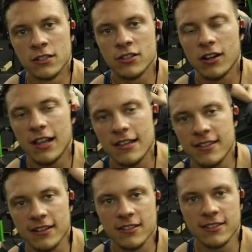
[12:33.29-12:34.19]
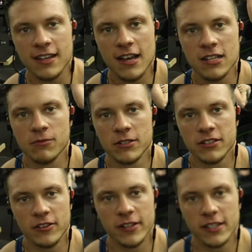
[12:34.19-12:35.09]
So our last exercise, we're
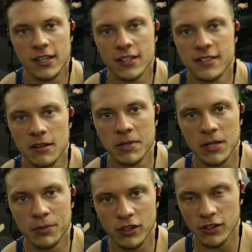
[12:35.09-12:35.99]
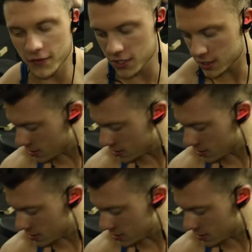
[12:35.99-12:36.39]
doing dumbbell pullovers.